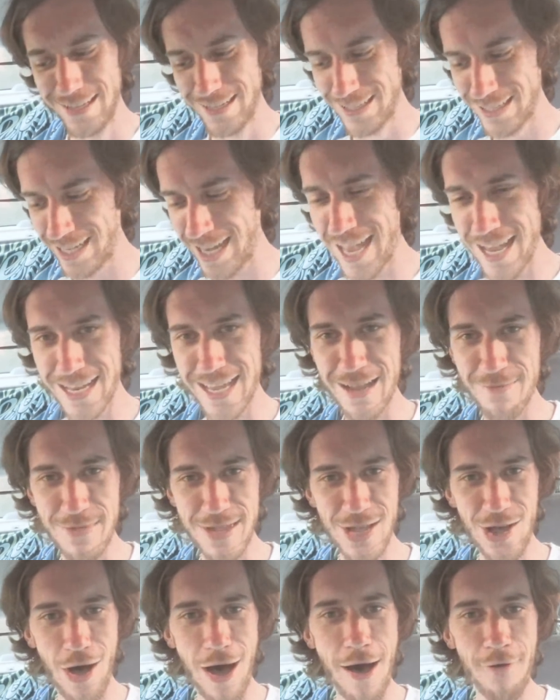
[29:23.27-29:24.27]
kicking
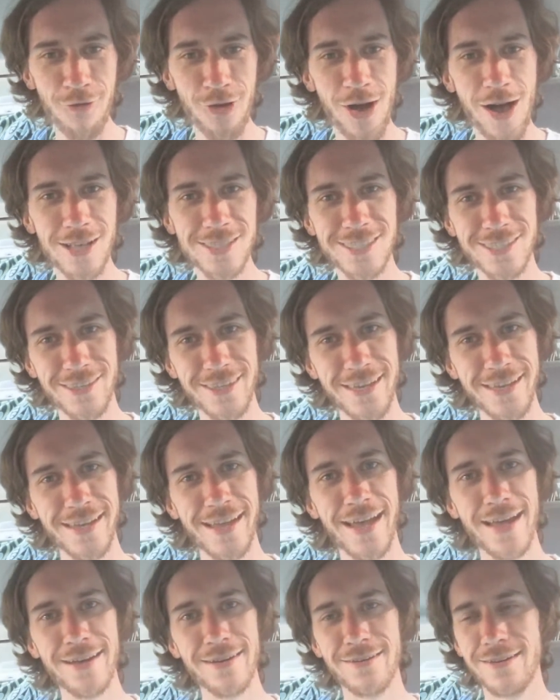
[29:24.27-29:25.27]
me off constantly
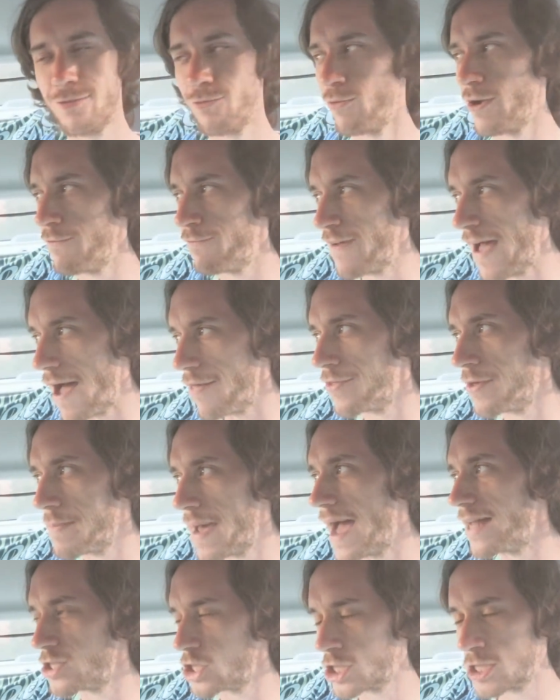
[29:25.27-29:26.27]
again? We found the
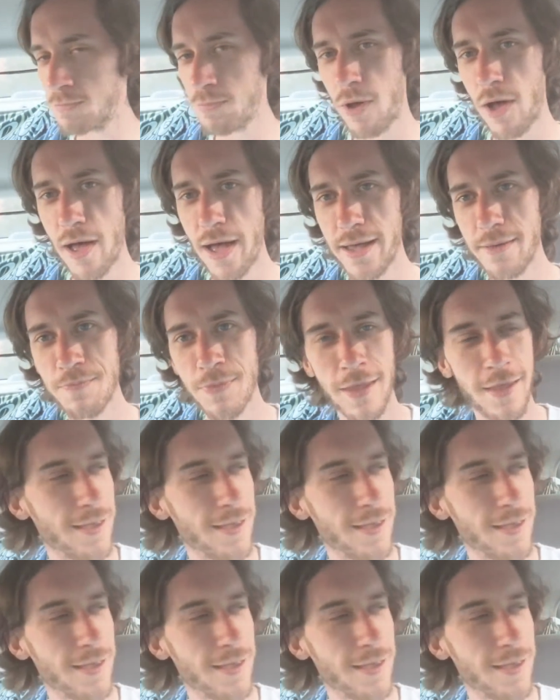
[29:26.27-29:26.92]
magic spot.